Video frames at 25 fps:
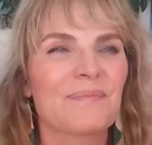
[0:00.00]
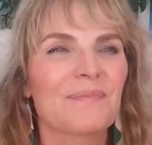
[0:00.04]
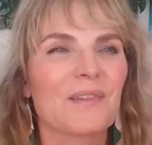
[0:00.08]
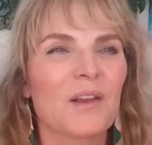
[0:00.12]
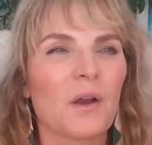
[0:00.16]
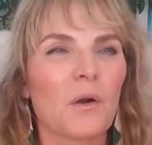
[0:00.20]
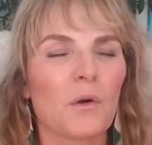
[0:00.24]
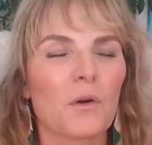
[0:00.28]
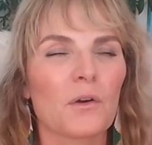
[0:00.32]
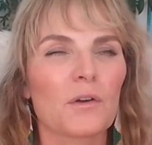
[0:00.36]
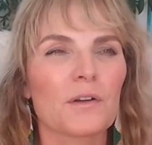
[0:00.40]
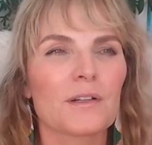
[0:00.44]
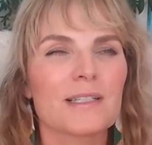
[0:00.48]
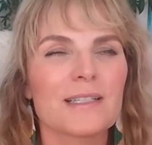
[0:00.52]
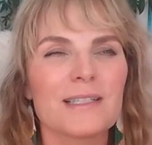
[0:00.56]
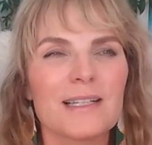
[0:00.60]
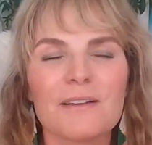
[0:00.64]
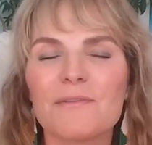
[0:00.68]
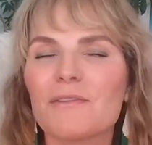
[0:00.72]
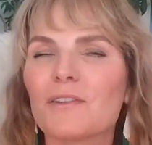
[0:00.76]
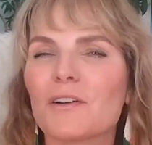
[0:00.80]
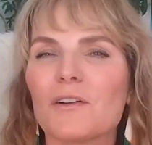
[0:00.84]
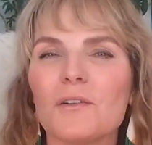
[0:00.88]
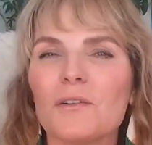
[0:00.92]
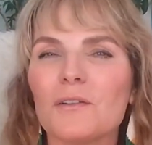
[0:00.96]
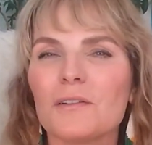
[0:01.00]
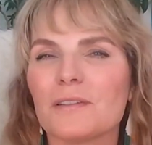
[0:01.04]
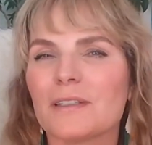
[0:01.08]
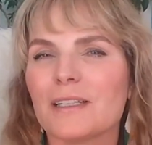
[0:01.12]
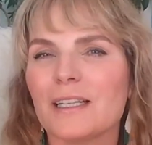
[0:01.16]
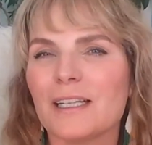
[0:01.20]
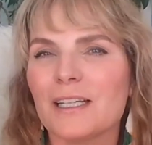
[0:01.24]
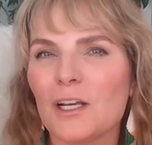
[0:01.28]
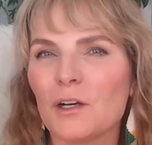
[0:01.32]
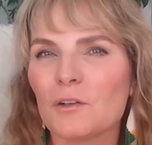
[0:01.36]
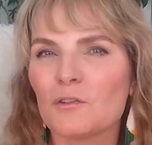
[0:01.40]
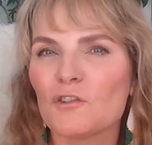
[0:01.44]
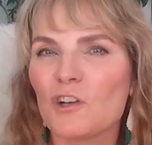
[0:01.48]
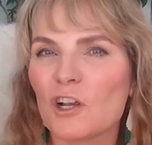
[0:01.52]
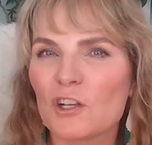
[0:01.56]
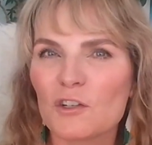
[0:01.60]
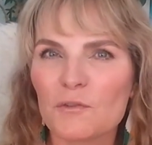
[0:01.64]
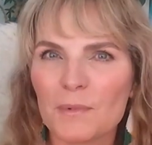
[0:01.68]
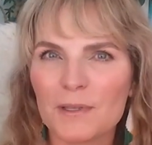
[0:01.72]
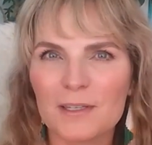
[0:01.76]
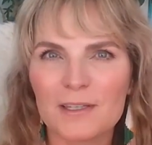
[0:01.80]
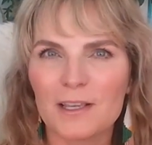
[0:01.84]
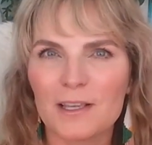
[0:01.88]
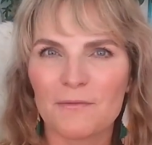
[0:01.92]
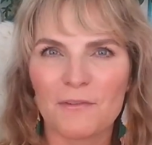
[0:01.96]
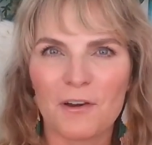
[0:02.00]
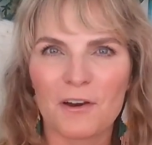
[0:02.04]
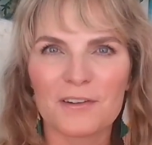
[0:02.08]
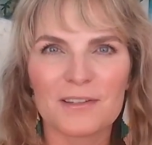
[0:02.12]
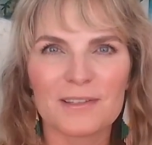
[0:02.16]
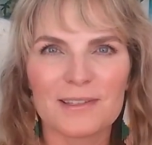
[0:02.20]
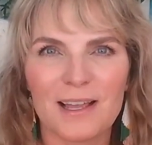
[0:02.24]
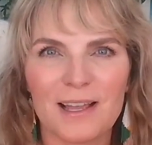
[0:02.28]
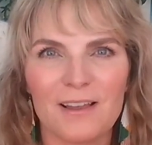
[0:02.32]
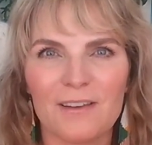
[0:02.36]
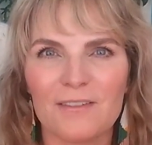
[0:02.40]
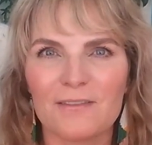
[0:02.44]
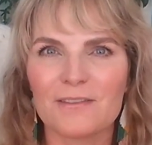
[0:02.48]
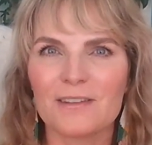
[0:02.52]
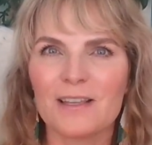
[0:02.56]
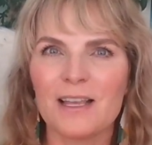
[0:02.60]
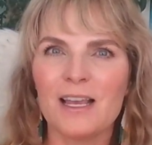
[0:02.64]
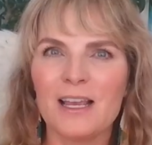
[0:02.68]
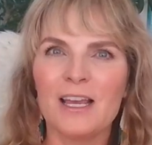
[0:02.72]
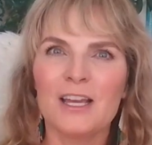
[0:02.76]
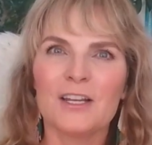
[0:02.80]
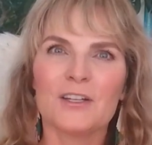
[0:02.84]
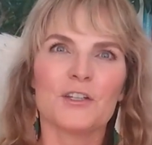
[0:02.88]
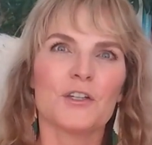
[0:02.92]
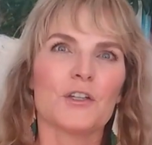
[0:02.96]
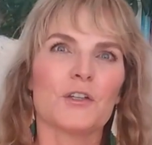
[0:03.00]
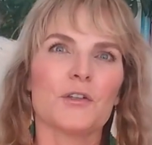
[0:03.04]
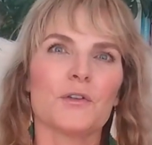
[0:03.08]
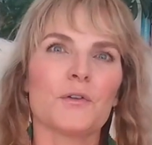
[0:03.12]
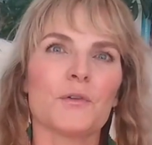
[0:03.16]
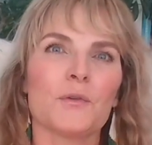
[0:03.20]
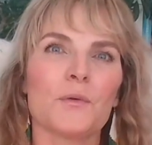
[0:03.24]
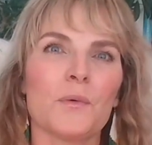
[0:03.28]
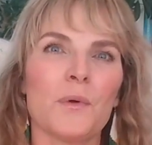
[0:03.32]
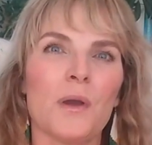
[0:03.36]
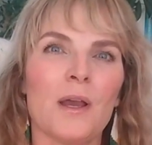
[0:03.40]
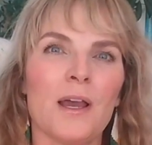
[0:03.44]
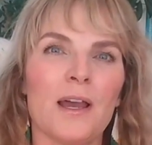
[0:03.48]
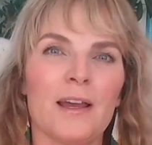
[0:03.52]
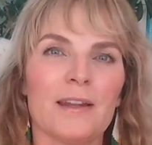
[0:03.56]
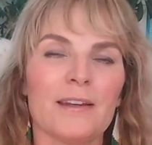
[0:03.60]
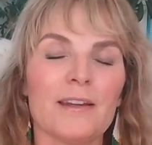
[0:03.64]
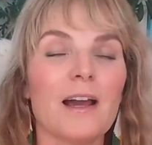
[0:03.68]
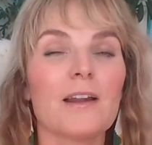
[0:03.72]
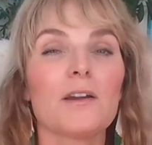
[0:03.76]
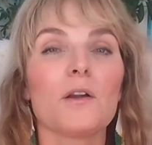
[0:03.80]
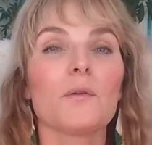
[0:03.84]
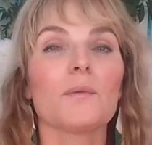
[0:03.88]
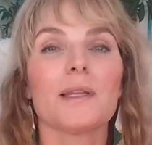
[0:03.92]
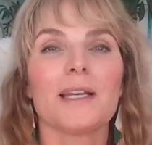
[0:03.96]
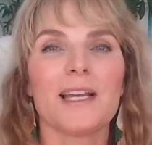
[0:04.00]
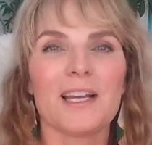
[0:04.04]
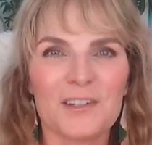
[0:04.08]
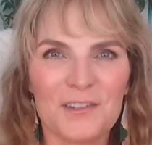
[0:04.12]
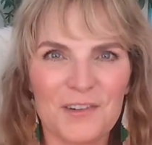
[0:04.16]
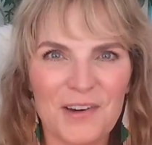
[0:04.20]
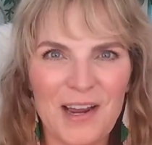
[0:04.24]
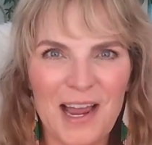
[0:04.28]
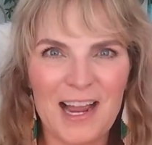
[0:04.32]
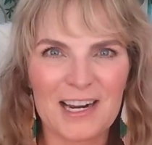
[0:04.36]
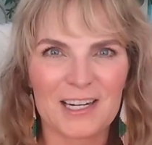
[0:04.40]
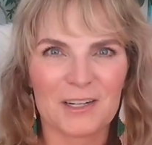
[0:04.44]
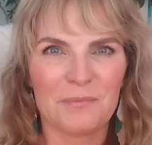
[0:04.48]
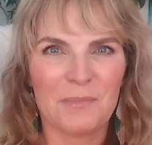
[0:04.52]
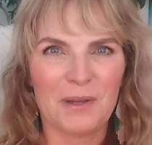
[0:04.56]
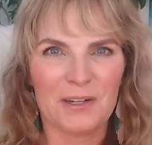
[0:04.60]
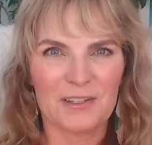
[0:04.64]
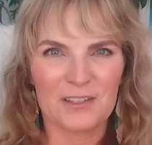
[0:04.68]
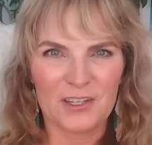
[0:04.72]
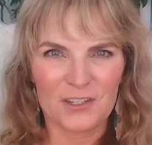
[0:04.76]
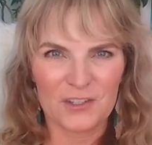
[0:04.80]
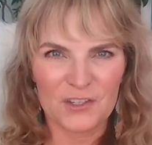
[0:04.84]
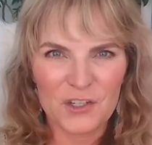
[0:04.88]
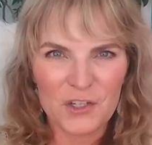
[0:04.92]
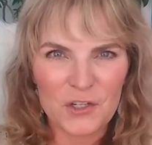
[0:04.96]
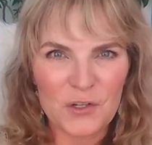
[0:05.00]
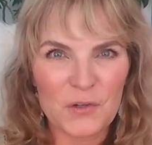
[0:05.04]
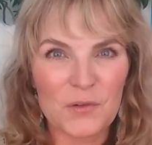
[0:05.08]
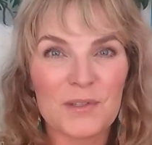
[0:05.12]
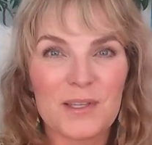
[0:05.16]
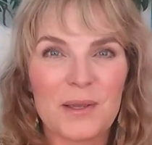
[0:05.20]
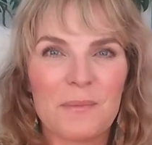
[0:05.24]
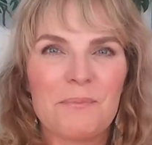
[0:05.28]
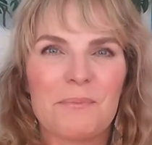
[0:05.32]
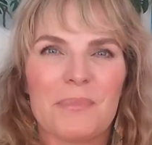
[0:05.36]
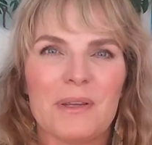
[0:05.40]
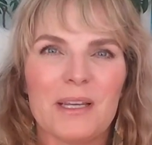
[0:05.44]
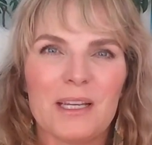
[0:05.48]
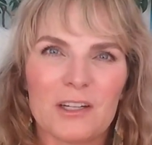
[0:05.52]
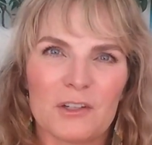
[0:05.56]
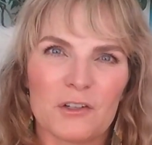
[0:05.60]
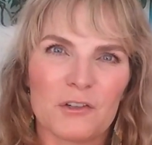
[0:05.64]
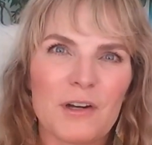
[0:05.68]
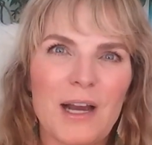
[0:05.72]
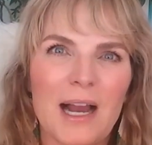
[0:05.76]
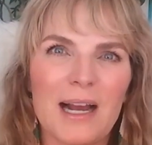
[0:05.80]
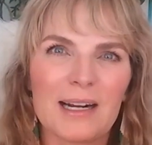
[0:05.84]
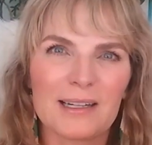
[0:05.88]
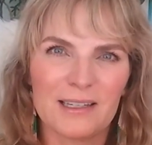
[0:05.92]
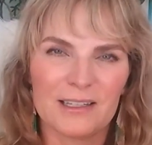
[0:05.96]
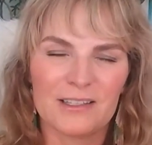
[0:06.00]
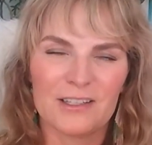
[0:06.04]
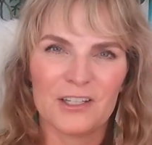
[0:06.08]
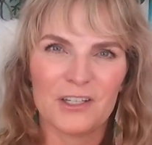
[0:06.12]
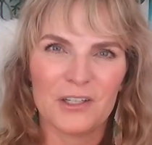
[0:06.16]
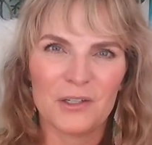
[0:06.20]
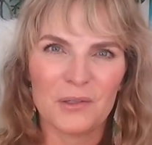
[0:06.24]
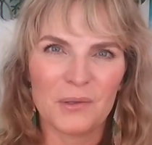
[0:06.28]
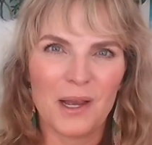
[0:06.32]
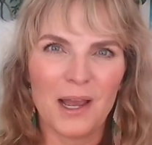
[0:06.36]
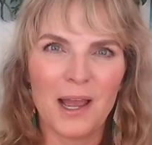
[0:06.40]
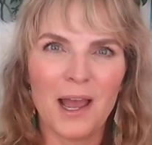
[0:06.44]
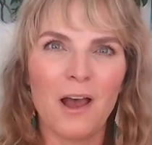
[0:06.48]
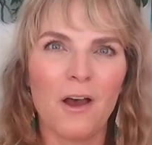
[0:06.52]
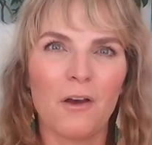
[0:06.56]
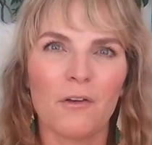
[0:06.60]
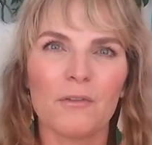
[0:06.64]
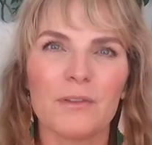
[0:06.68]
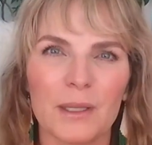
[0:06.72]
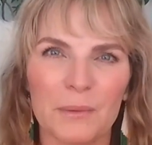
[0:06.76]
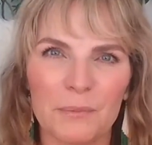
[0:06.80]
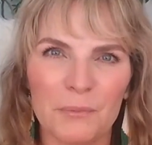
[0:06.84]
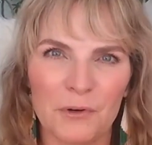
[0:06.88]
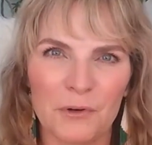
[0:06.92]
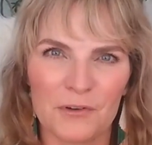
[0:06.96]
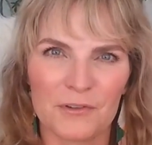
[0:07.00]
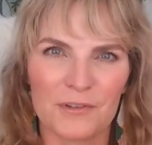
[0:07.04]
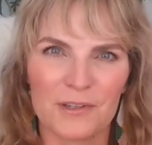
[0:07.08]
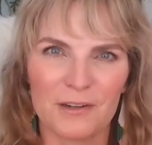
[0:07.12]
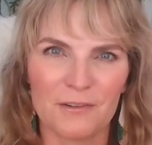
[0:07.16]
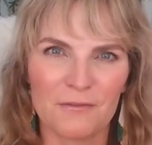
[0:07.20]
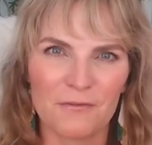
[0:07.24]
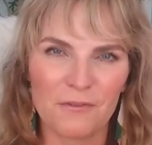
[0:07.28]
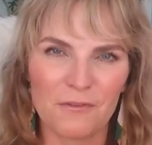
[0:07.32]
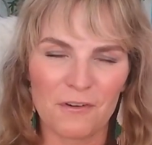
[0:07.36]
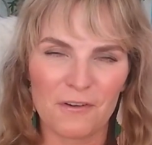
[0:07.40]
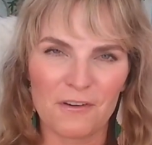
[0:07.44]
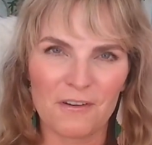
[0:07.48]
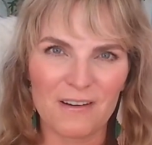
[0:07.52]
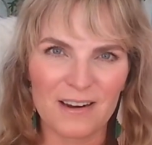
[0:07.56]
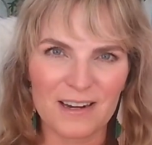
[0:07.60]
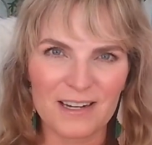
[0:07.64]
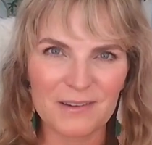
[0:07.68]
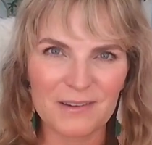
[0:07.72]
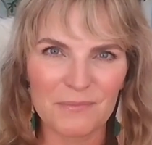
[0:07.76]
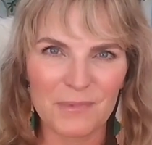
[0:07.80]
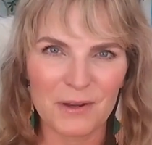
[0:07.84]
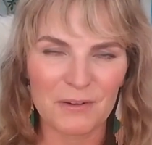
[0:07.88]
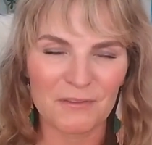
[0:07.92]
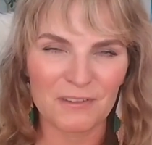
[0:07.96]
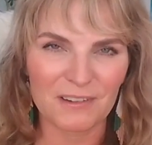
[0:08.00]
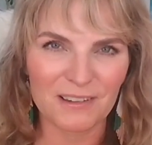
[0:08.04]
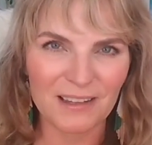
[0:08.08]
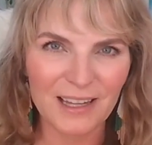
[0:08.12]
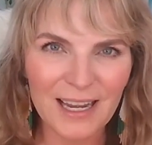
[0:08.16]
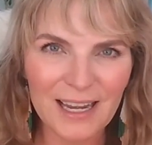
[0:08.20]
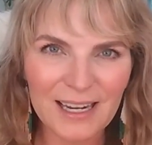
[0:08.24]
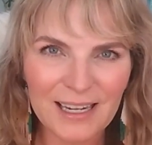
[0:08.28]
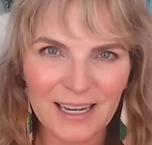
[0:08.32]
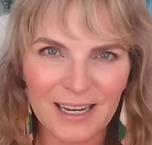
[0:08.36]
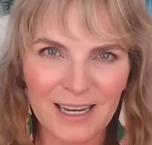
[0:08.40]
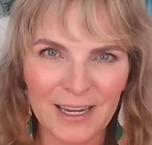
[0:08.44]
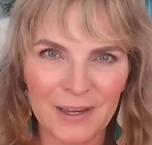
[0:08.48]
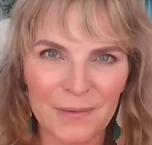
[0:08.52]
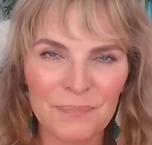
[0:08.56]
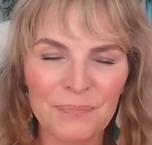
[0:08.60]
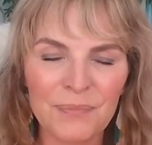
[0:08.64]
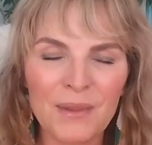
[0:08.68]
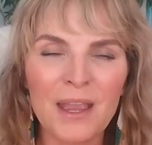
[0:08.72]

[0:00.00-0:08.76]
or difficult, judgments of ourselves to not only attract, but to choose and be attracted to a healthy person for intimate relating.